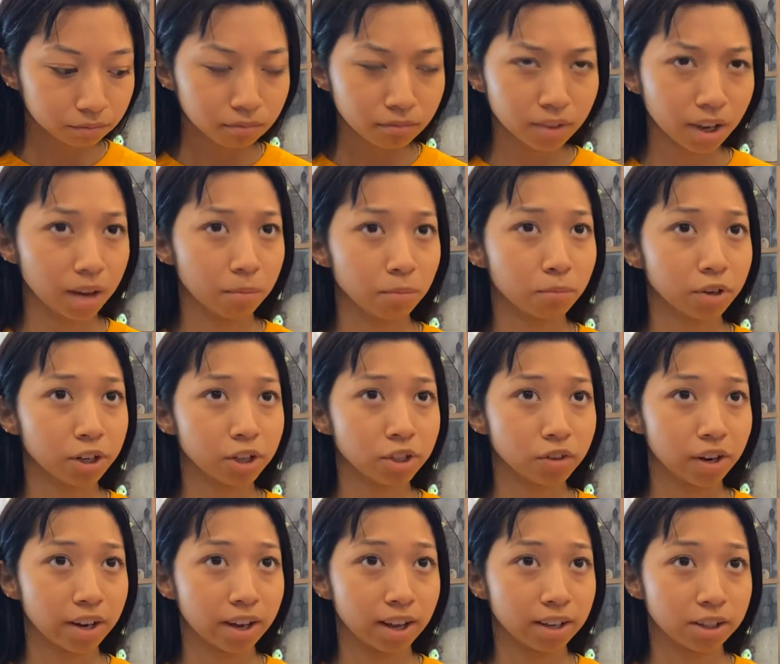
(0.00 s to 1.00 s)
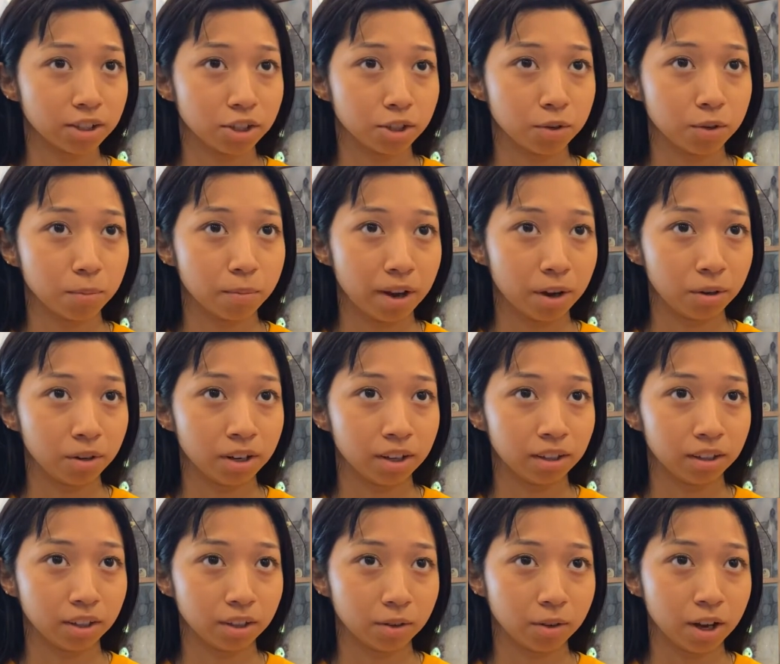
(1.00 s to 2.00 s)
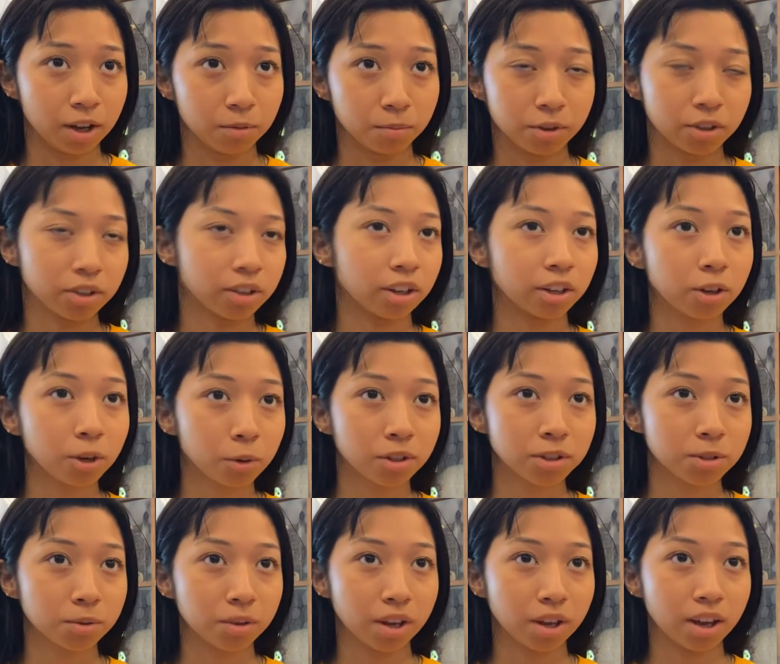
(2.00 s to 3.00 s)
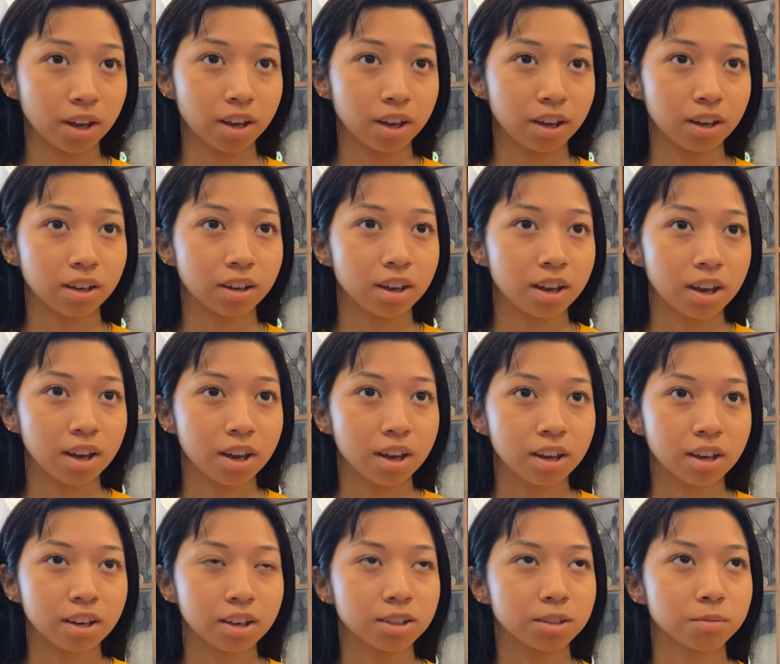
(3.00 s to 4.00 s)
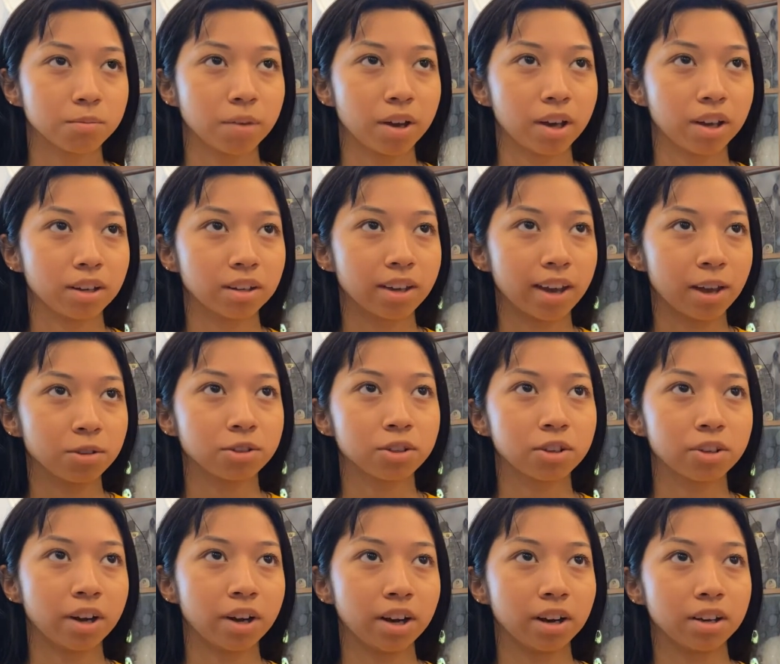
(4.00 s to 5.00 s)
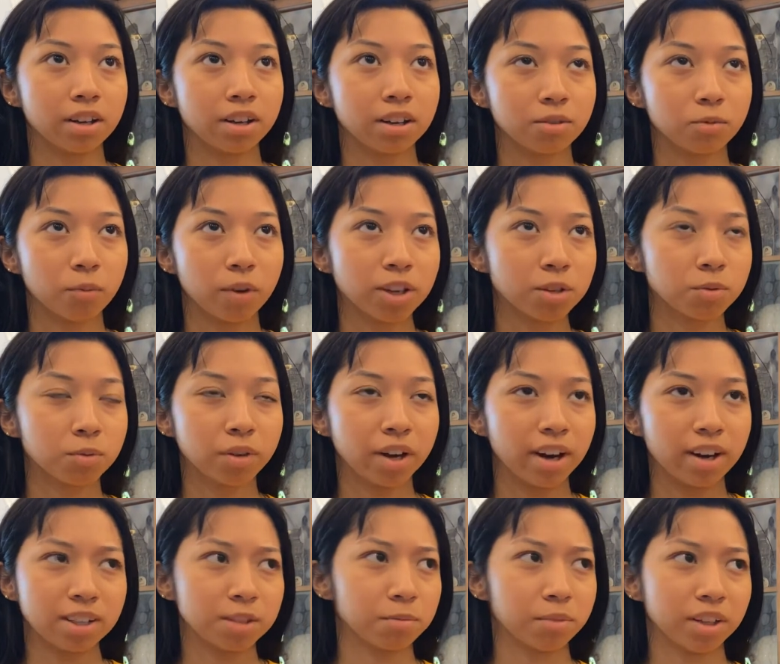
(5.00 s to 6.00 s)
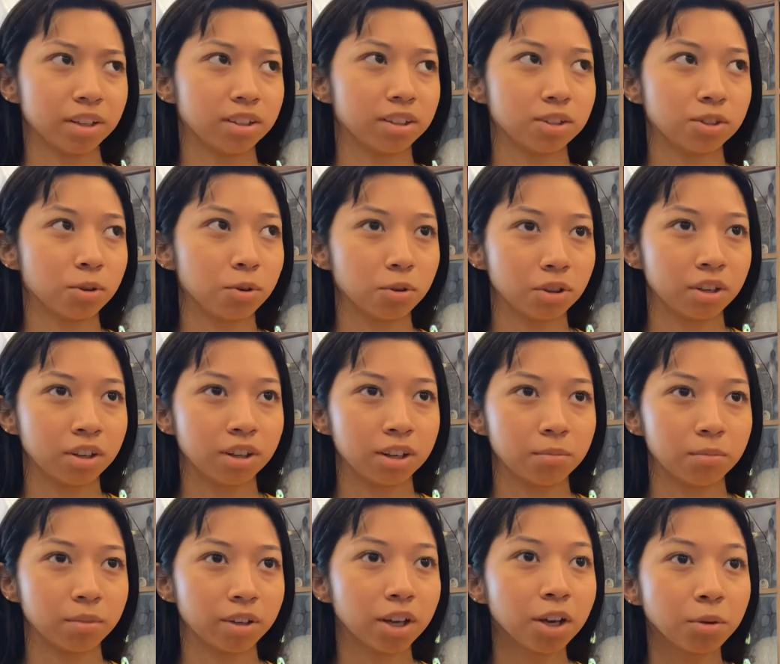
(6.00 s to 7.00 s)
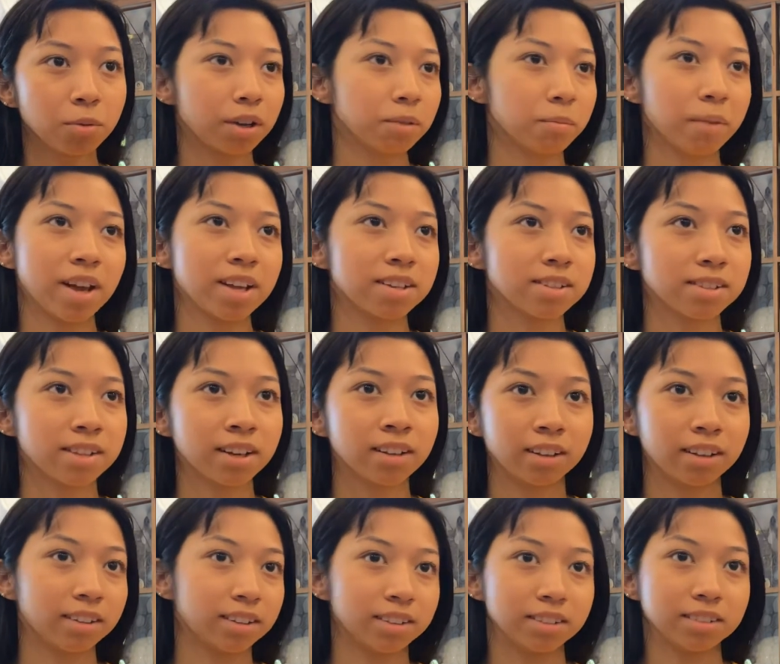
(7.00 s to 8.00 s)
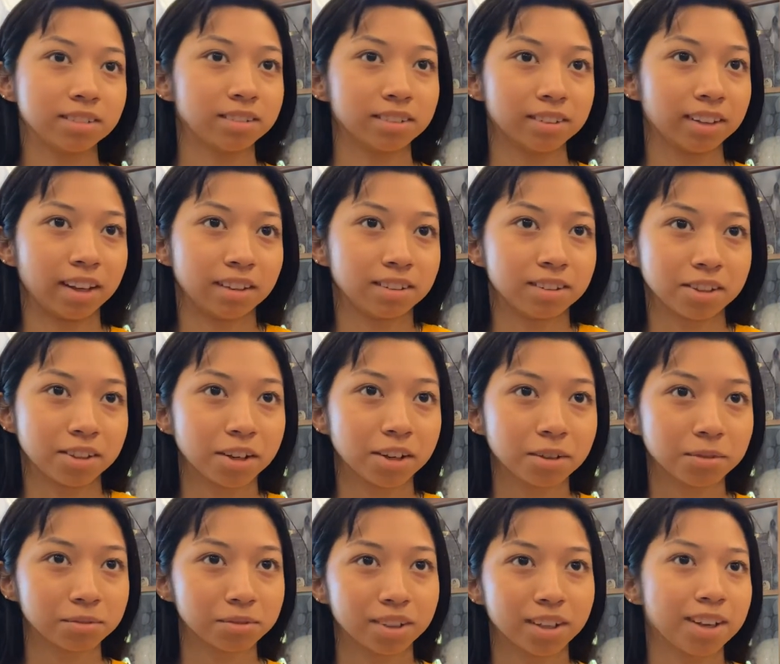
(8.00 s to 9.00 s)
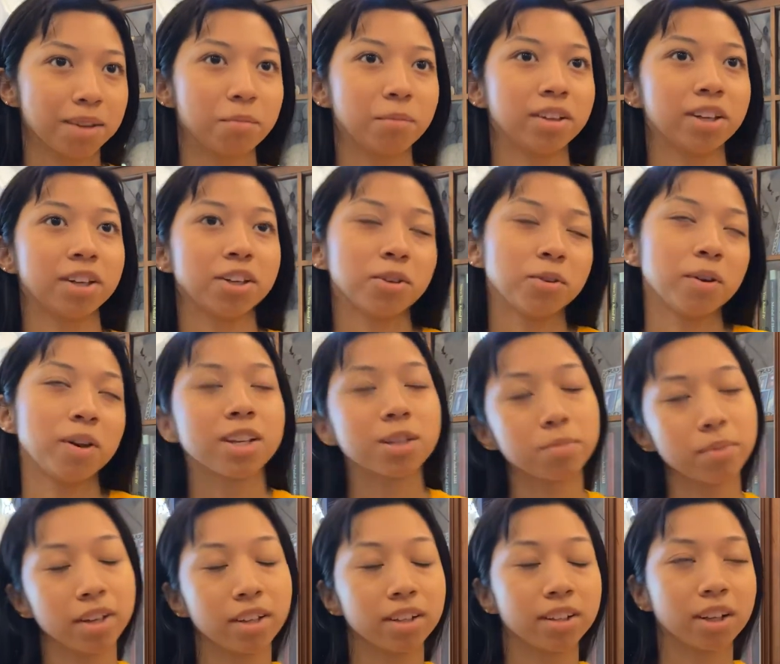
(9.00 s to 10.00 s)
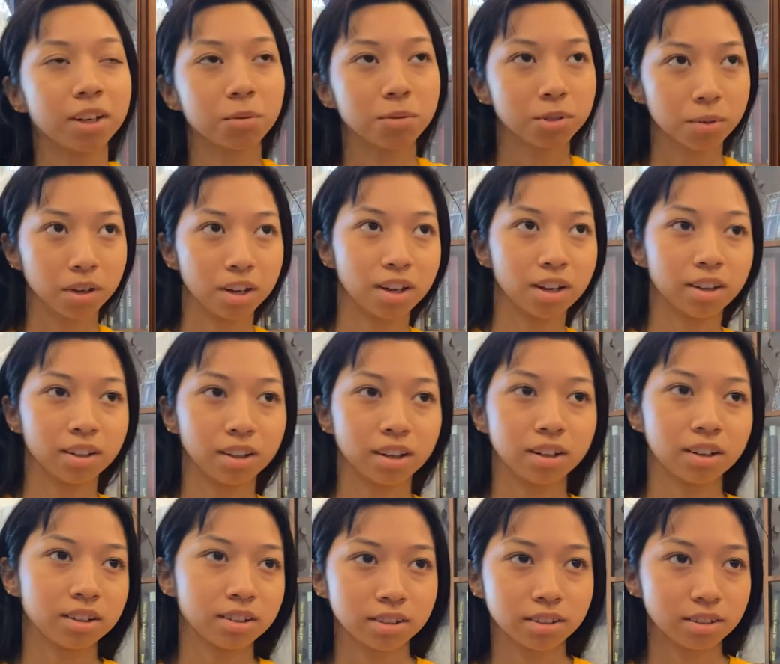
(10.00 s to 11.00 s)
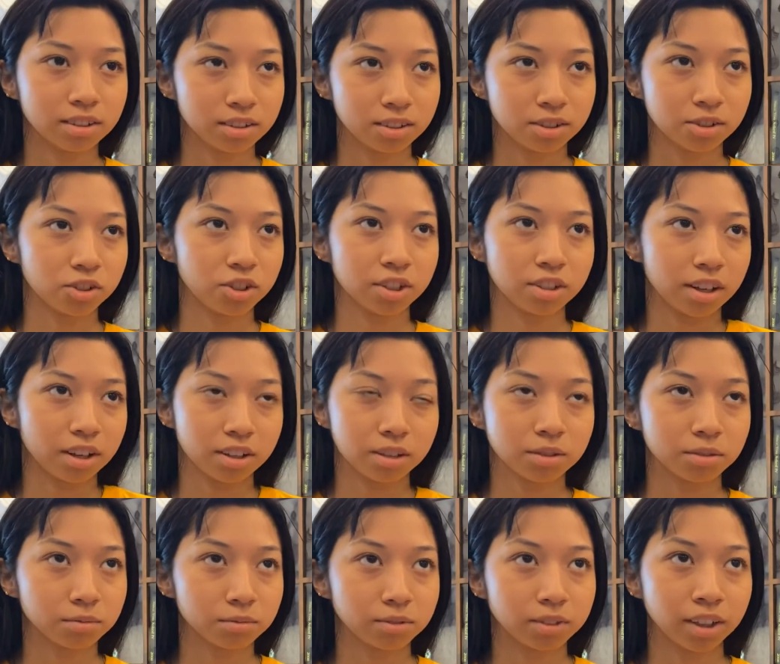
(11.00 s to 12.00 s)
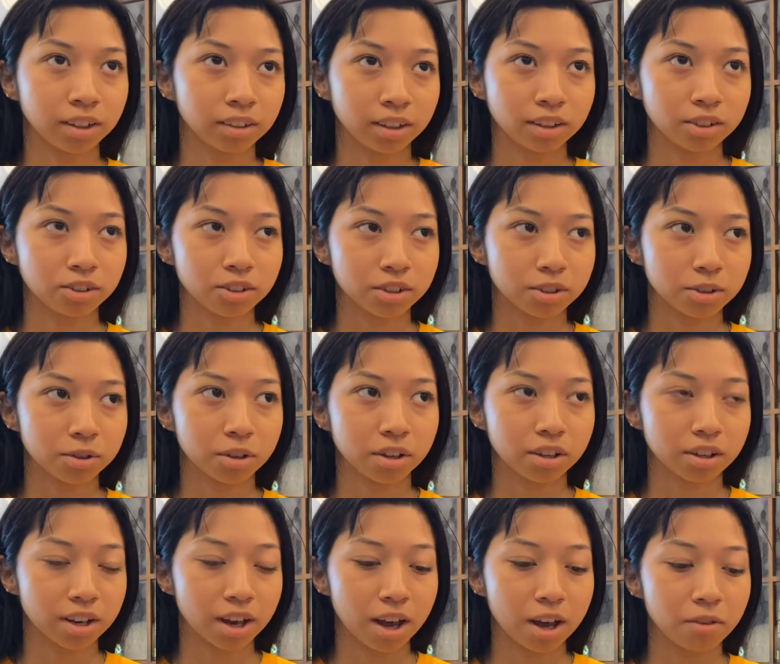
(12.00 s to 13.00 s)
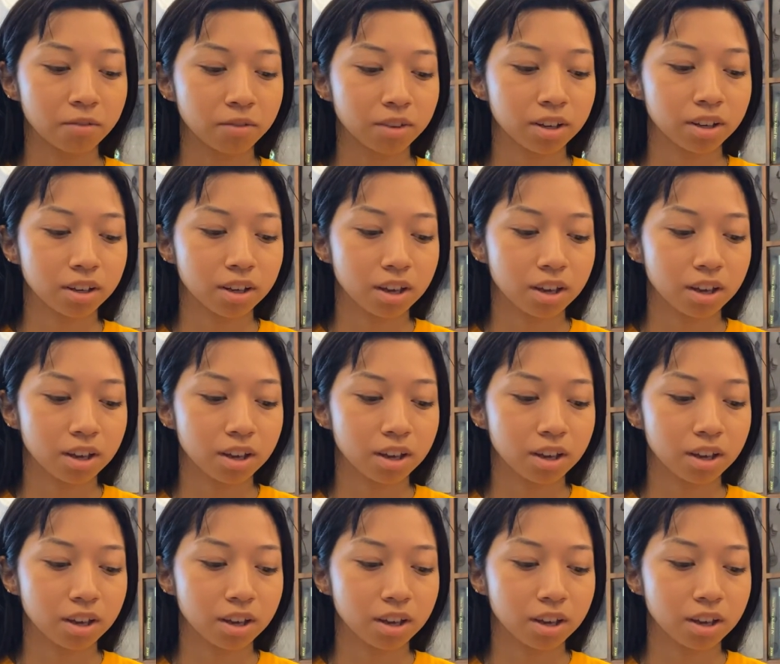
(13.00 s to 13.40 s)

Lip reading: I'm pretty sure I asked you about it, and then you helped me. You're like, "Oh, it's okay," because my counselor at Westwood had explained this whole thing, and I'm like, "Oh, I passed a deadline," like, you know. And then you explained that it was okay, that it's just like a deadline just so they could have it,